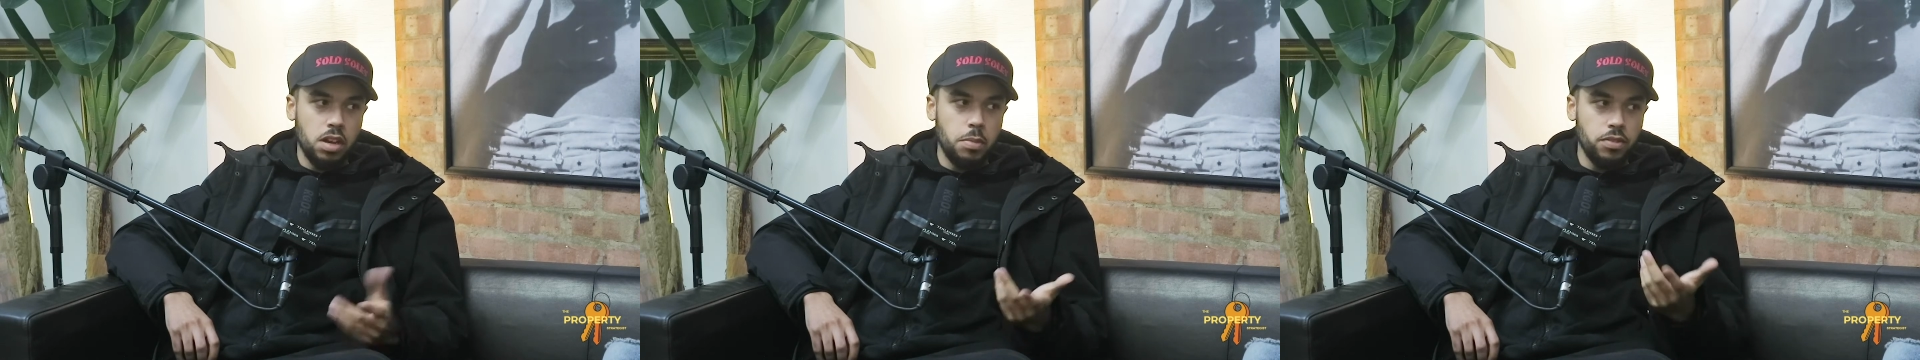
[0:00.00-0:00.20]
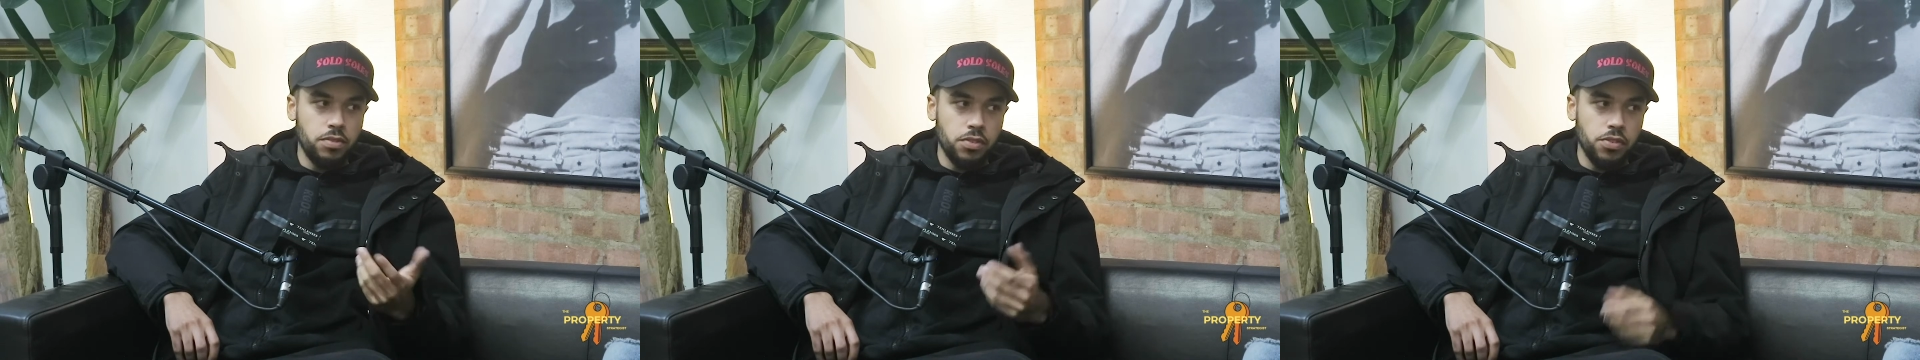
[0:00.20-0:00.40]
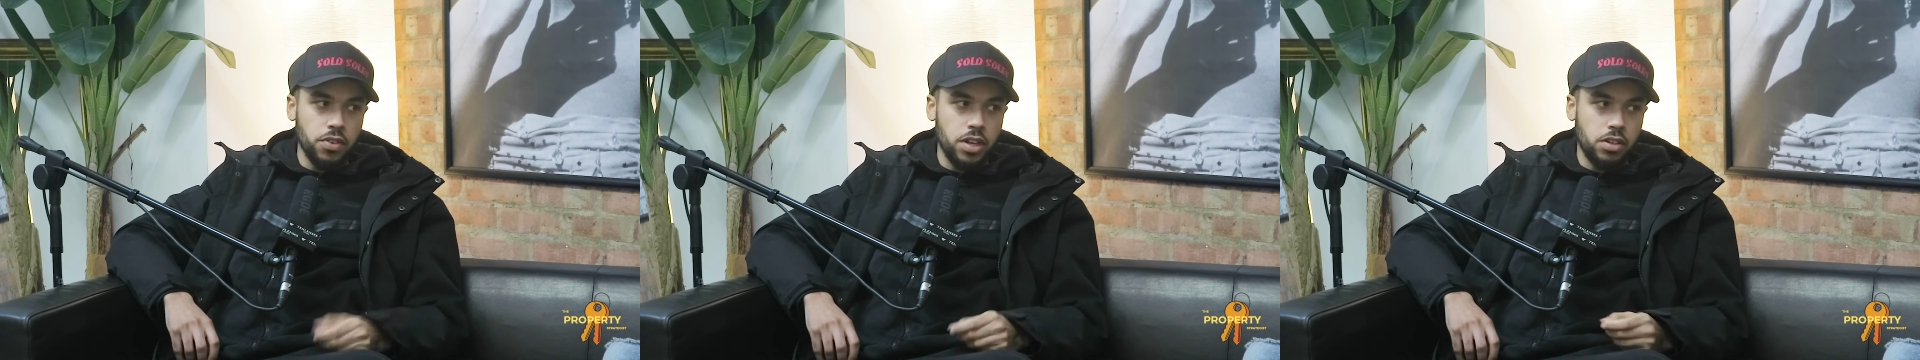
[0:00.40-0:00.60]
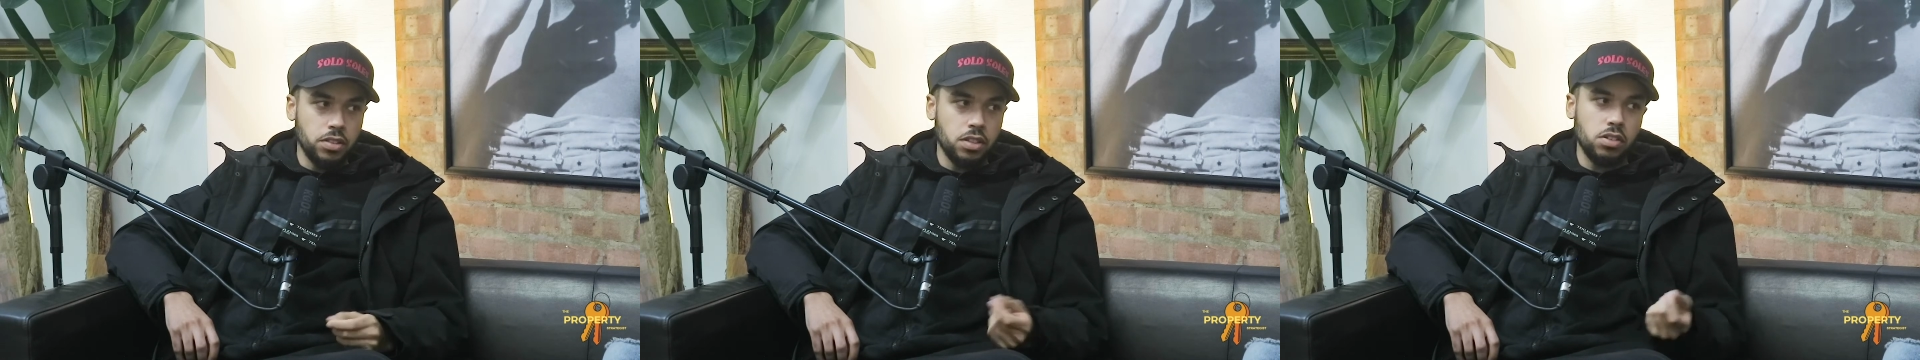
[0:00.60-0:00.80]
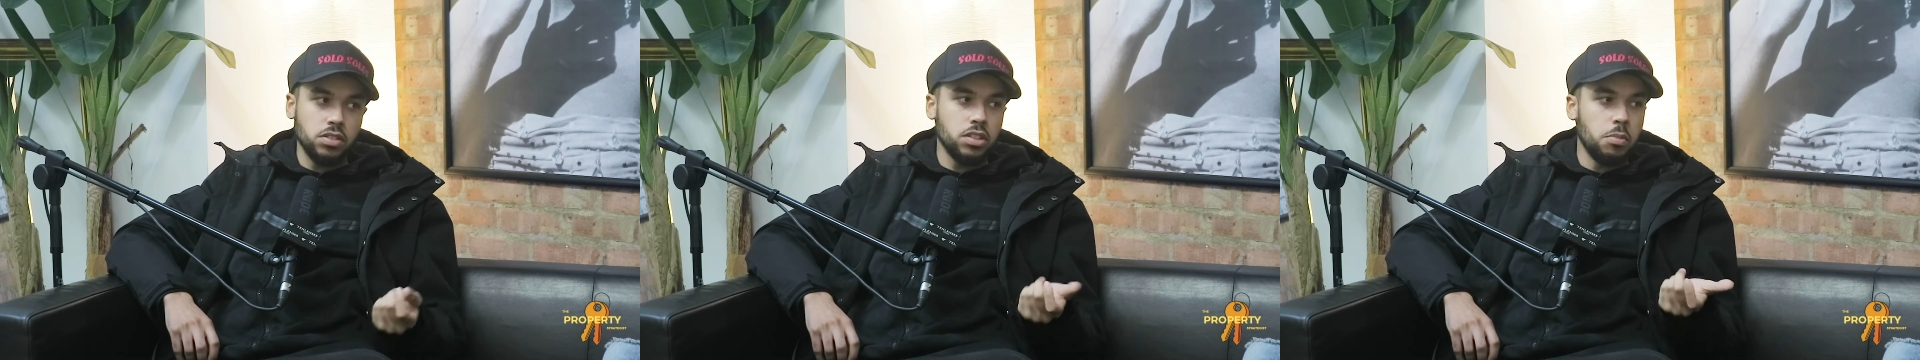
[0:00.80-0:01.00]
to be for free
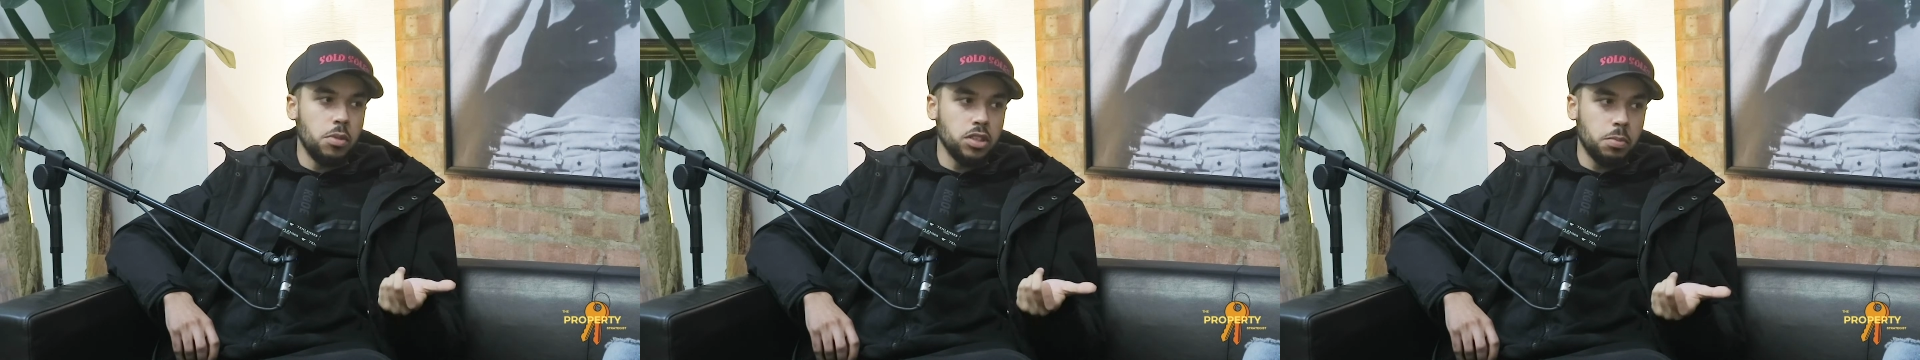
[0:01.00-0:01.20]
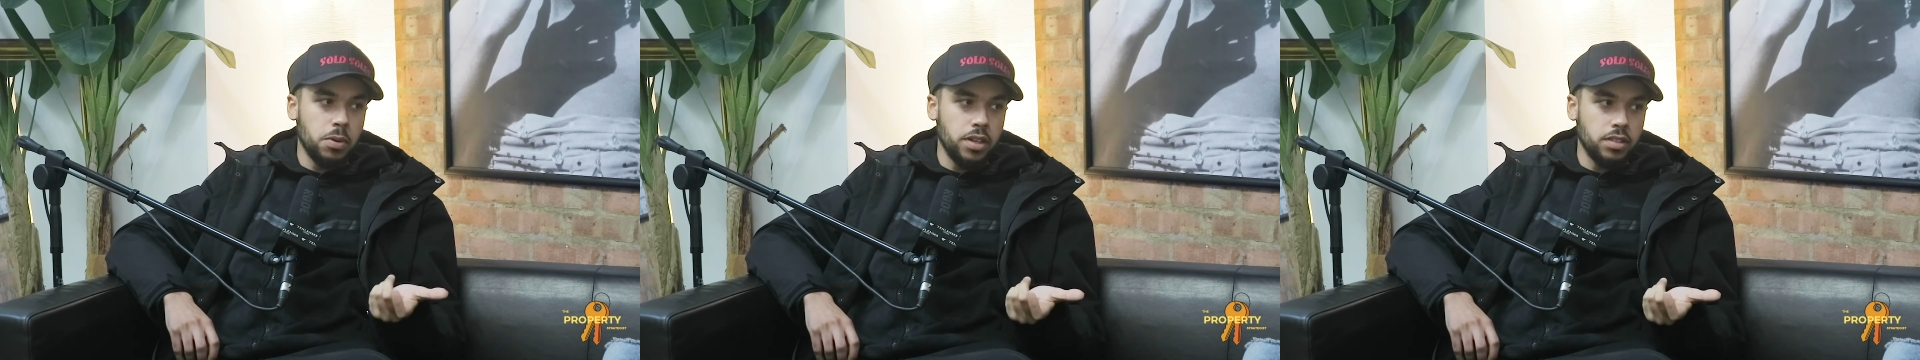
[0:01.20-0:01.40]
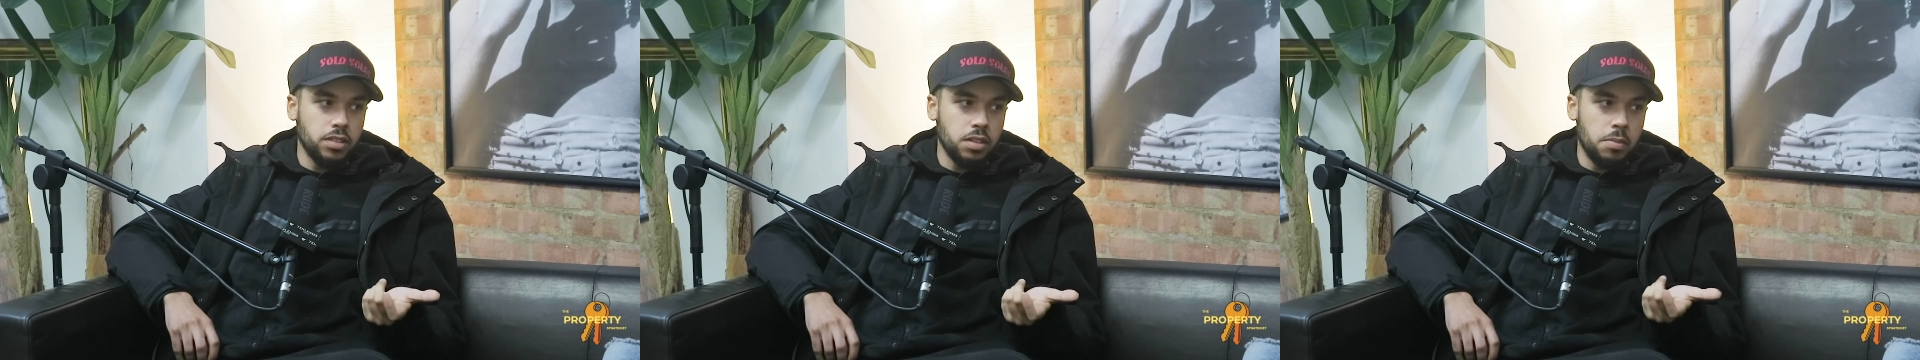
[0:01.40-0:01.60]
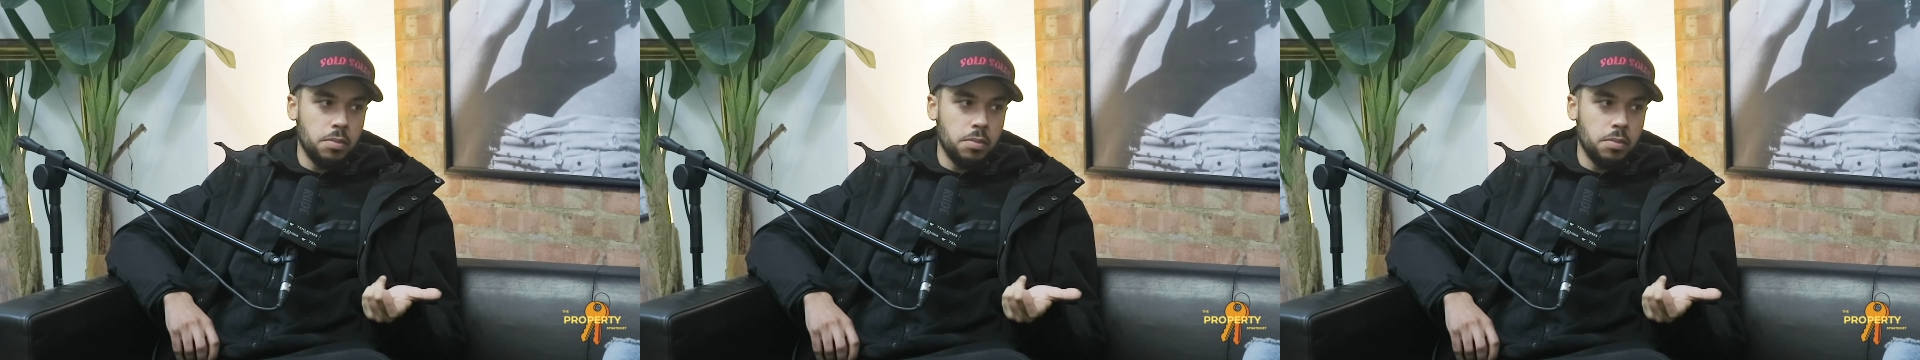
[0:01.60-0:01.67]
because I got so much points.